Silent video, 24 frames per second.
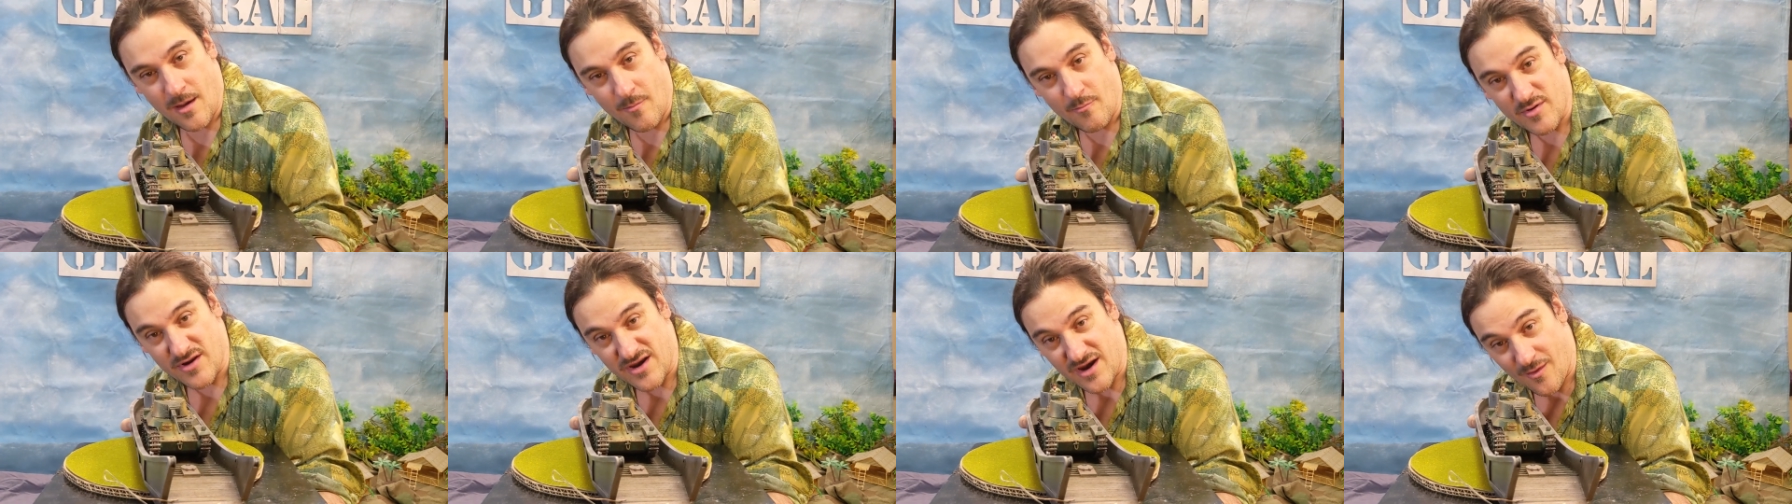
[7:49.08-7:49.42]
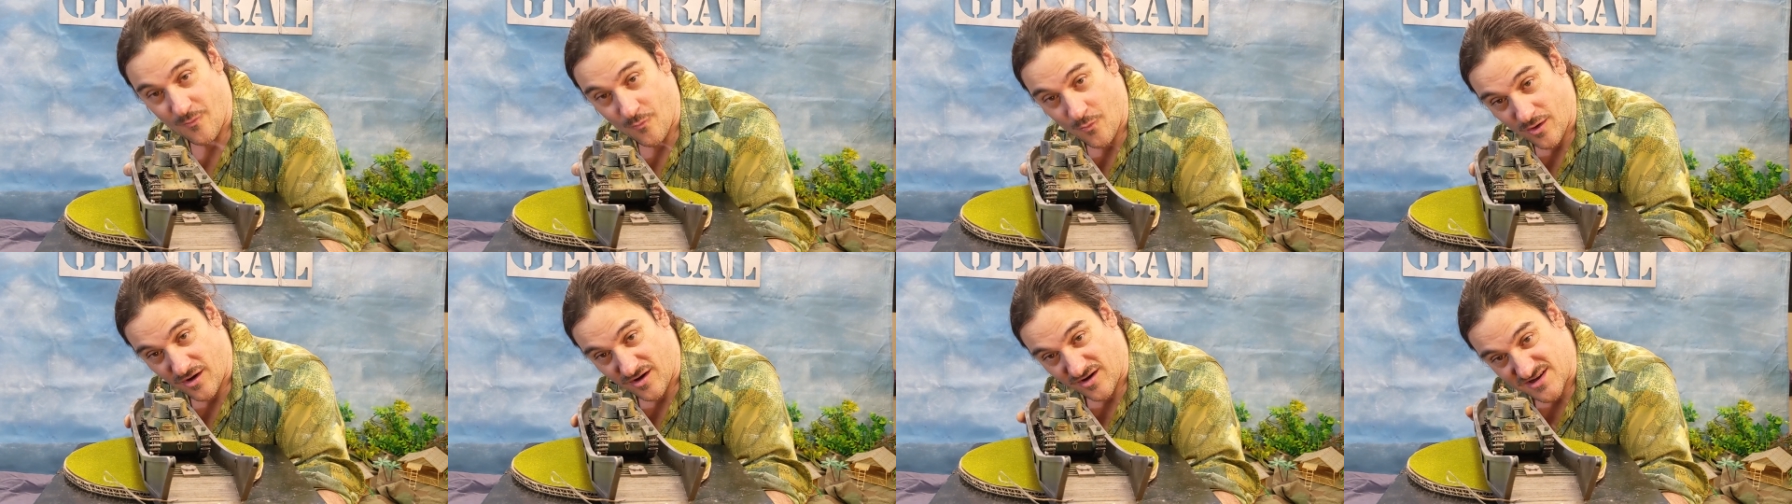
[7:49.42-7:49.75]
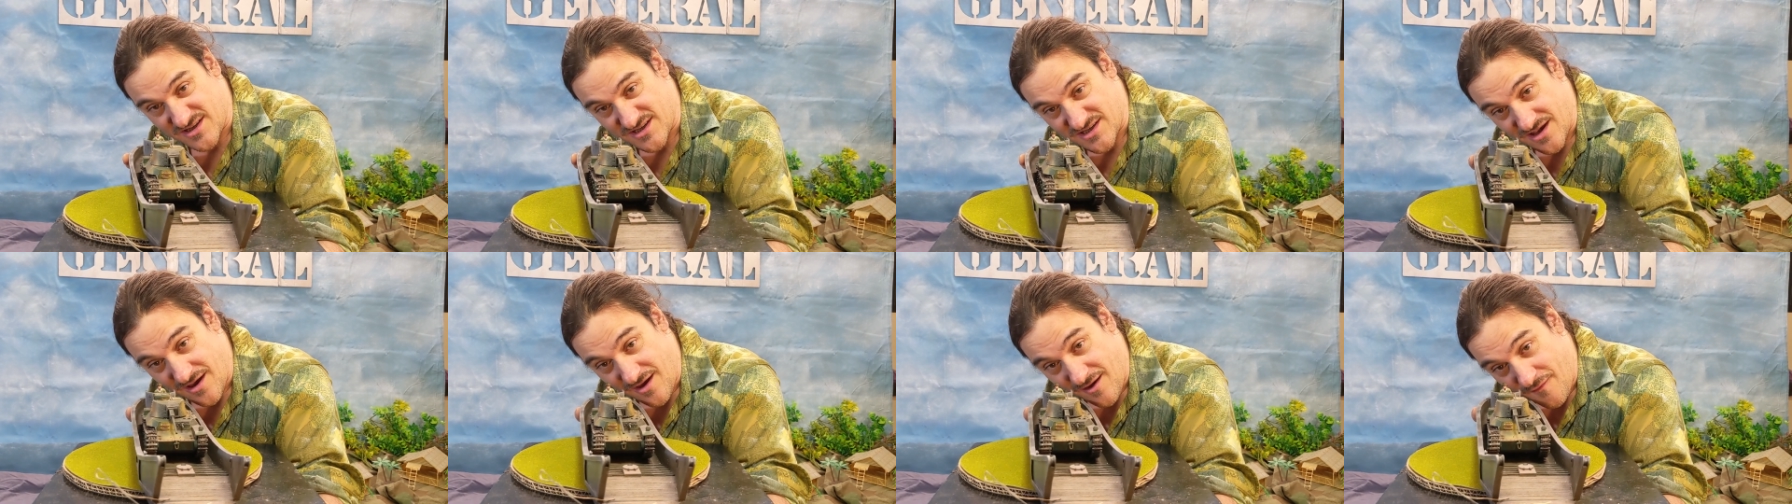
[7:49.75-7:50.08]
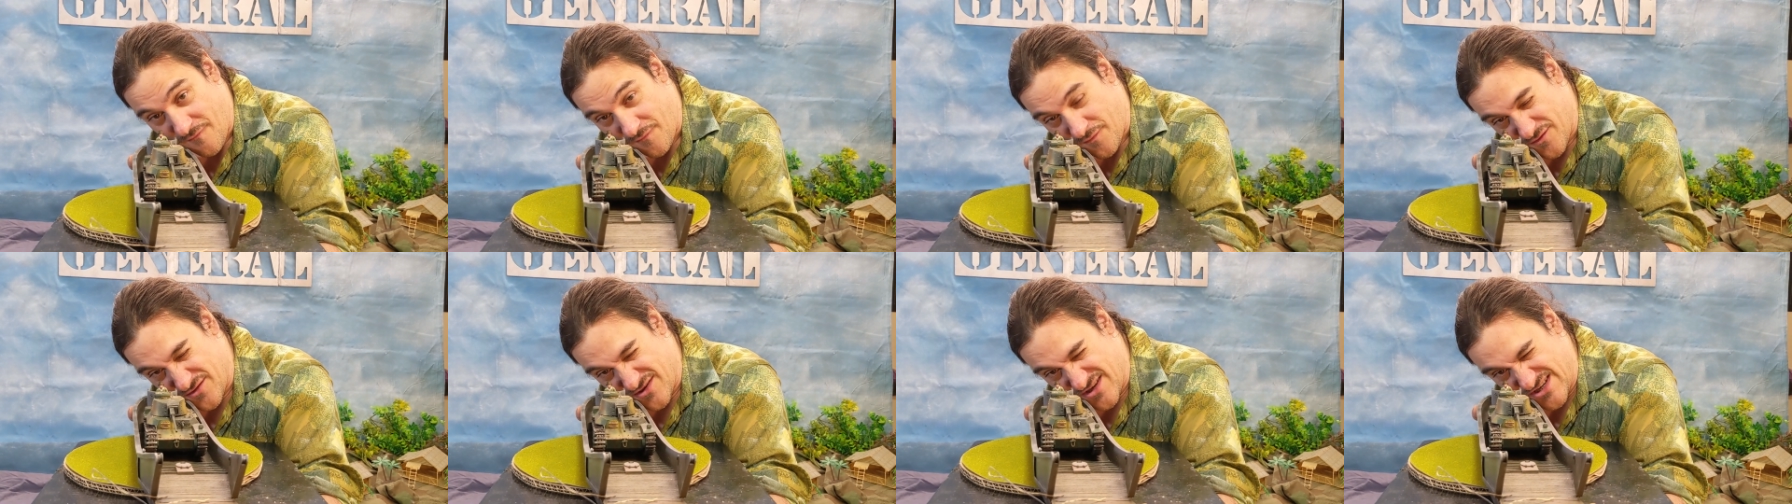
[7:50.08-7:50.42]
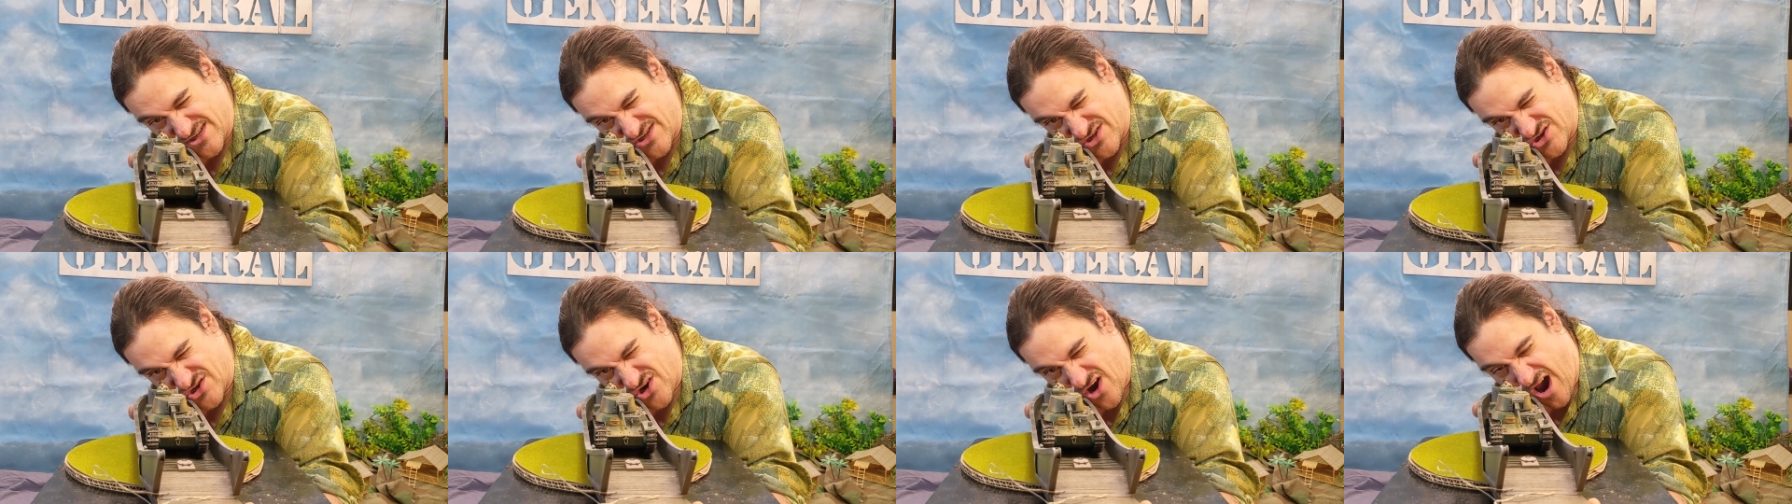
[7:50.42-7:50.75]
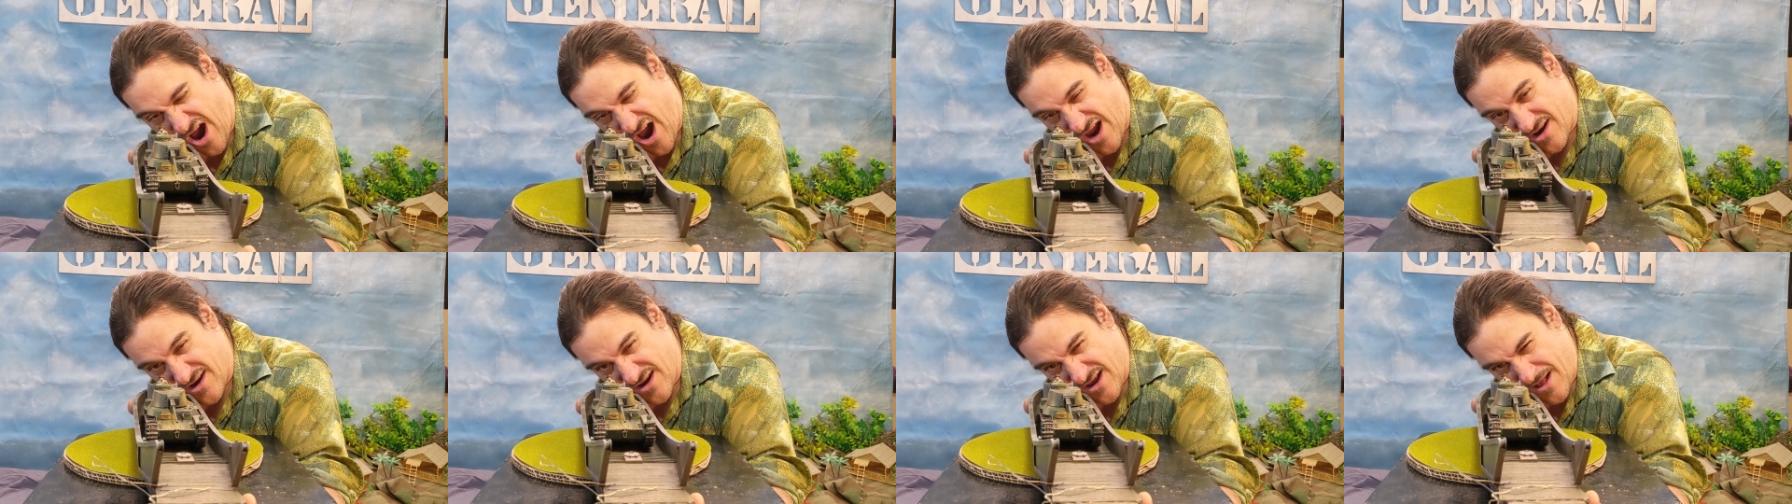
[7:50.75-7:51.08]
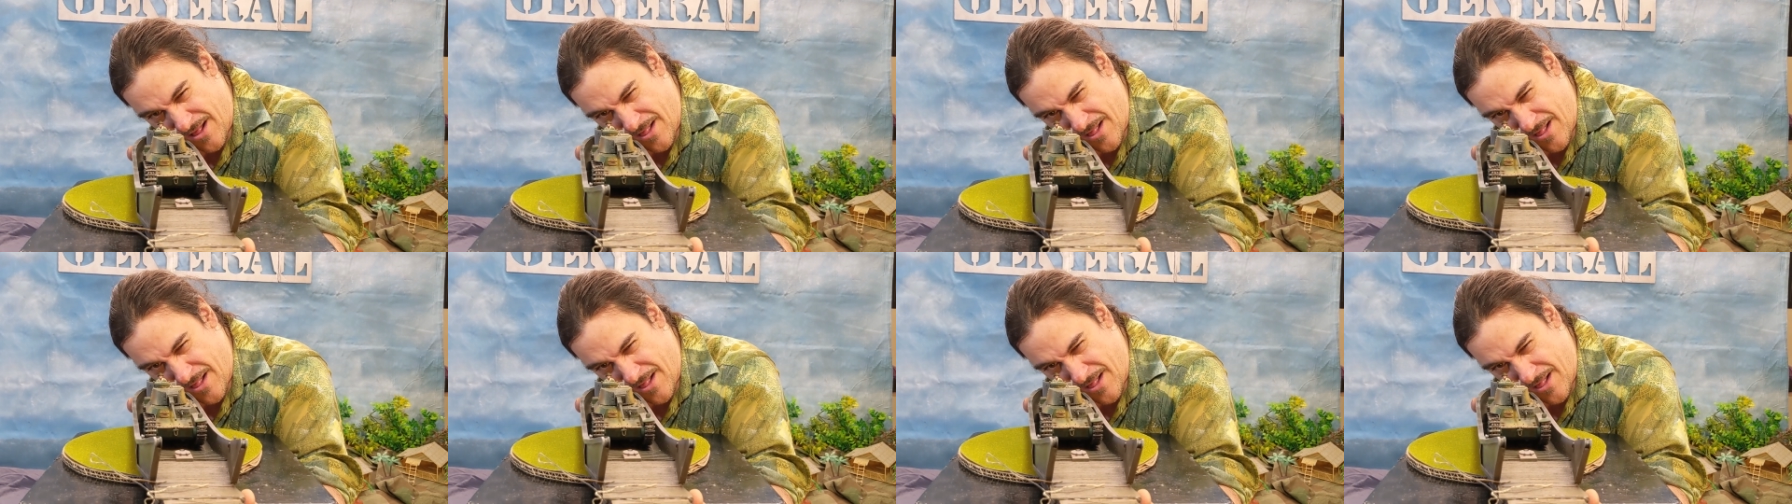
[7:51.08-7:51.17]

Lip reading: But it works for this shot.